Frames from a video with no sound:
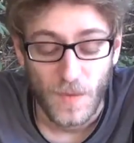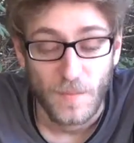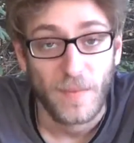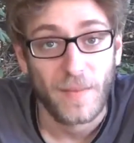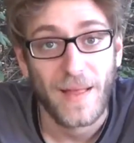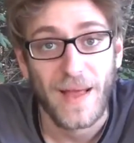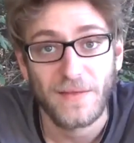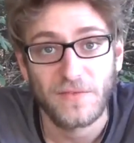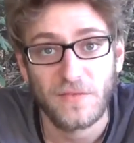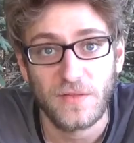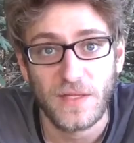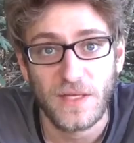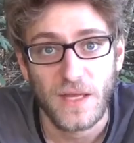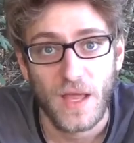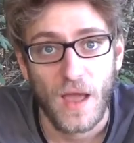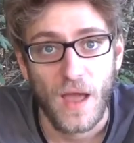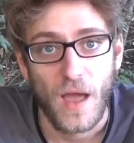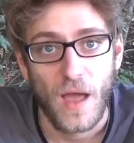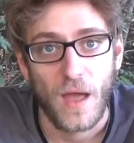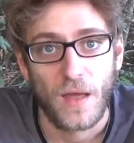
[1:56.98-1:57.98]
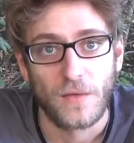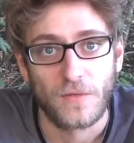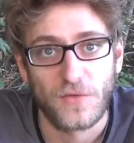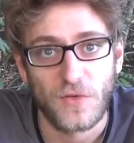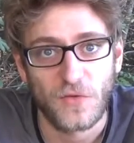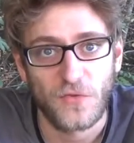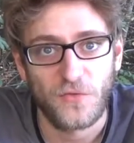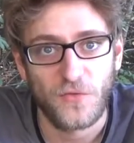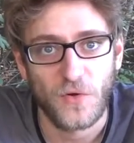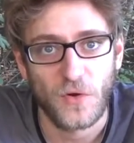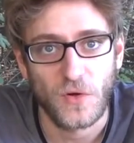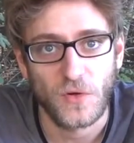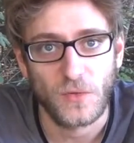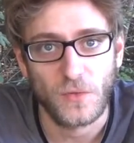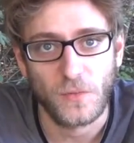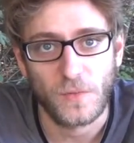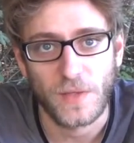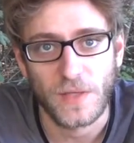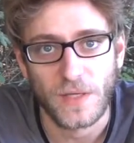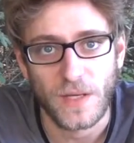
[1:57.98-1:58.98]
But lastly, just for
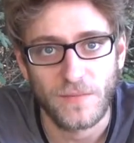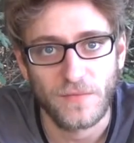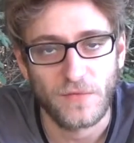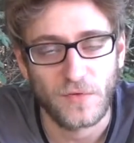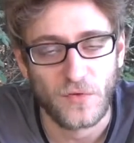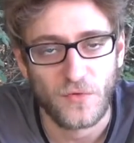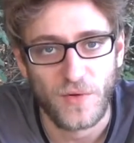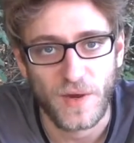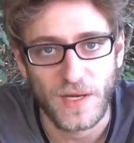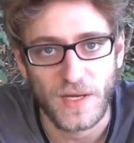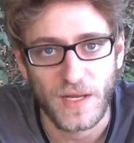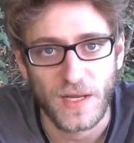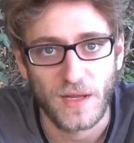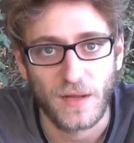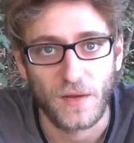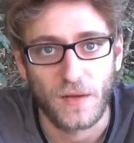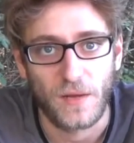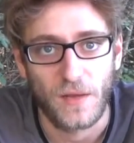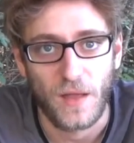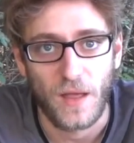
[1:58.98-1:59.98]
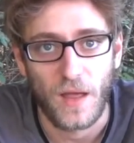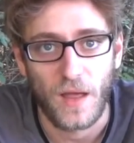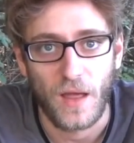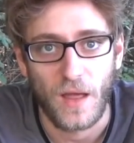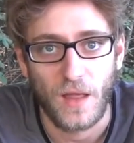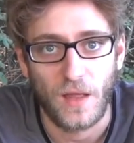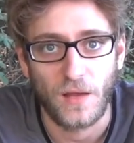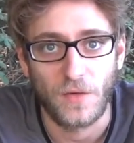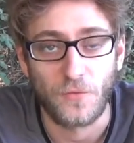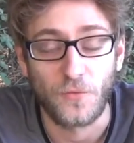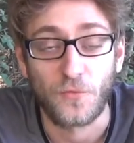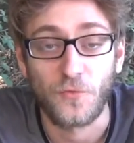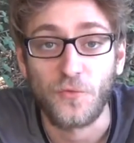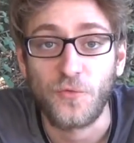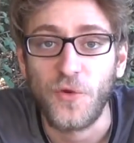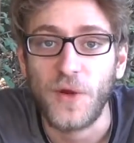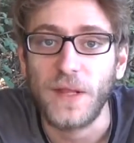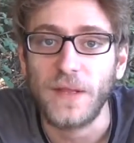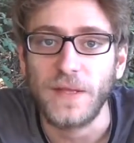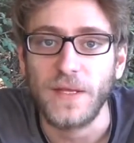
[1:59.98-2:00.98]
when it comes to grading,
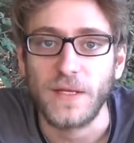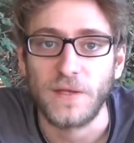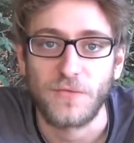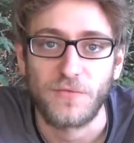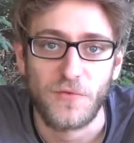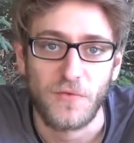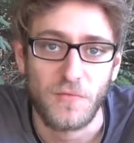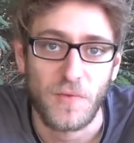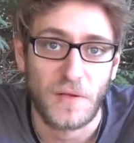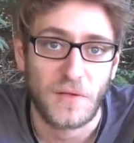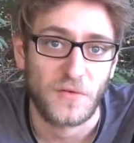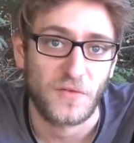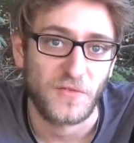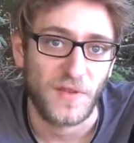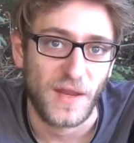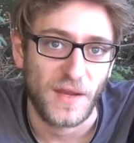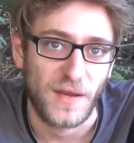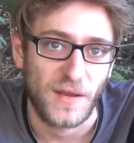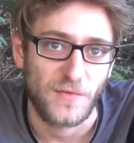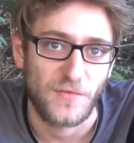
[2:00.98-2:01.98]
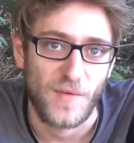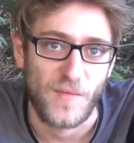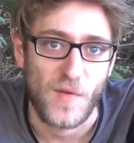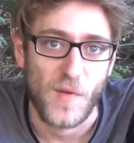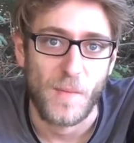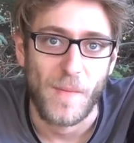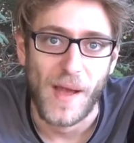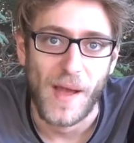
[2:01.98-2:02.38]
really get a firm understanding from your